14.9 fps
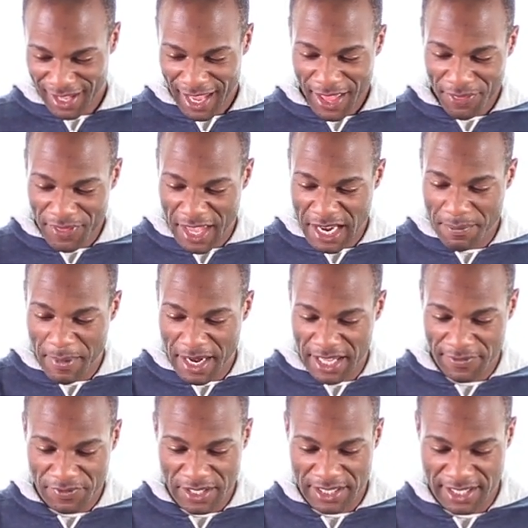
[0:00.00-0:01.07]
And then many
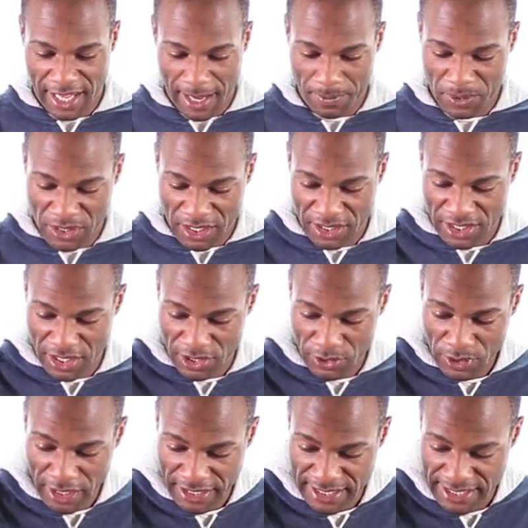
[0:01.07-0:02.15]
of these games
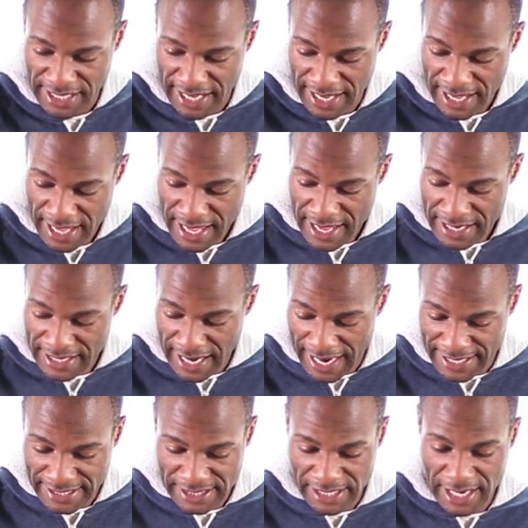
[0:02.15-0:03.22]
continued, let's say
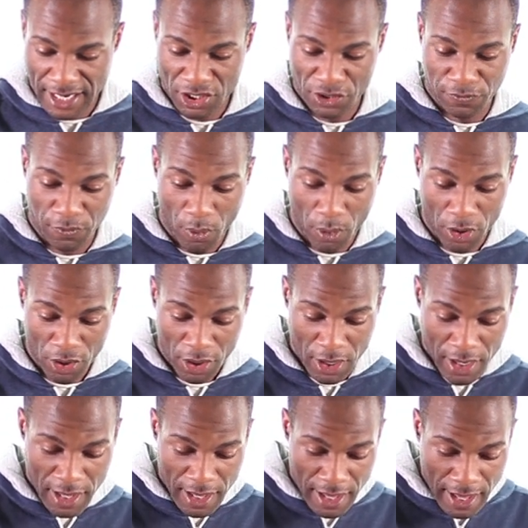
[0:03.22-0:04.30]
knight to h4
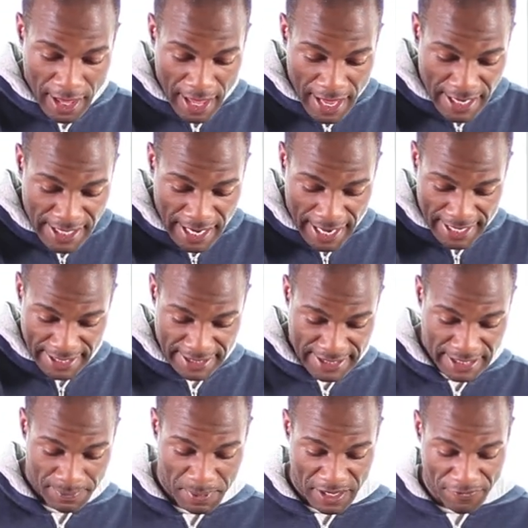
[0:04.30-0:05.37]
and knight
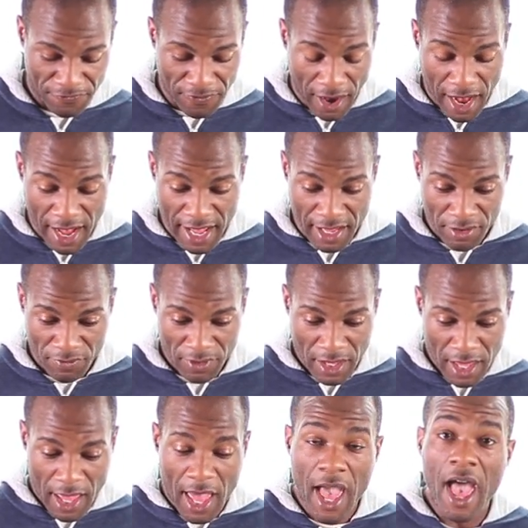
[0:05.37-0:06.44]
to b5,
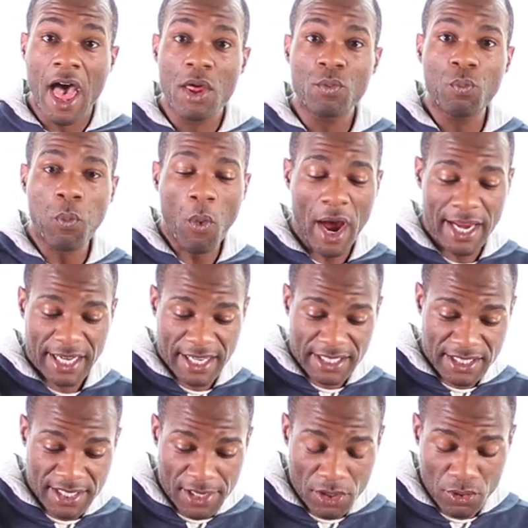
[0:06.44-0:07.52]
and white
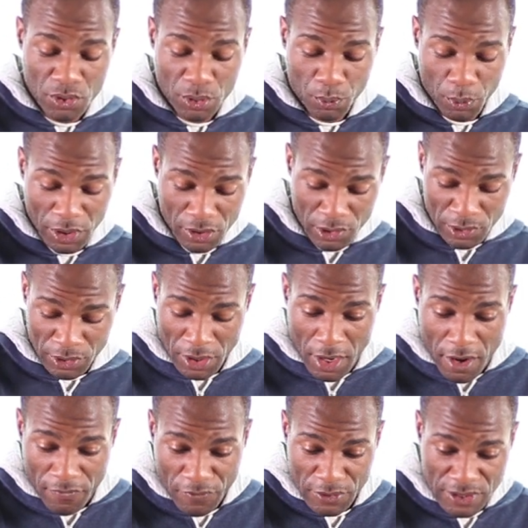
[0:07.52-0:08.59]
continued to wriggle
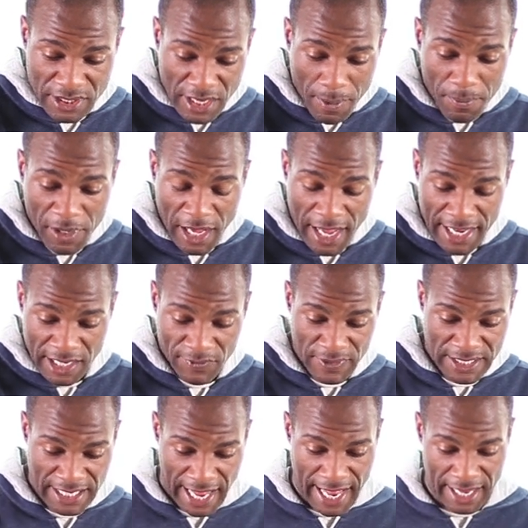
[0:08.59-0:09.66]
for some kind of
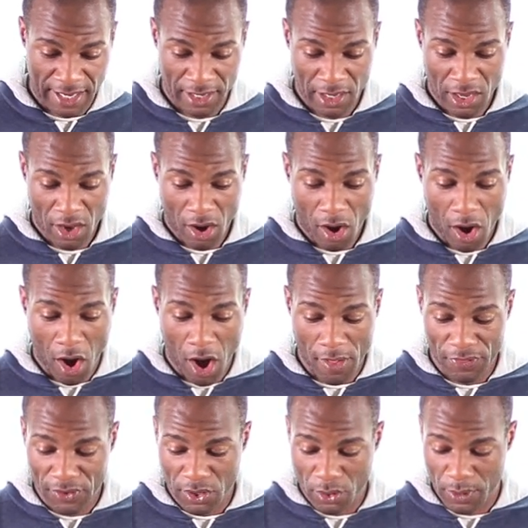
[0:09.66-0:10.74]
attack
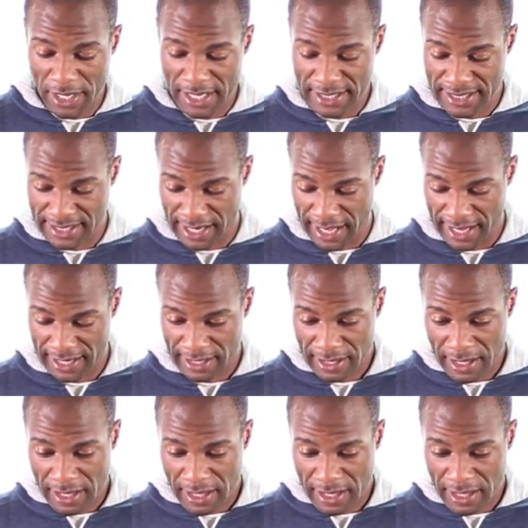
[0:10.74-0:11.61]
on the queen side.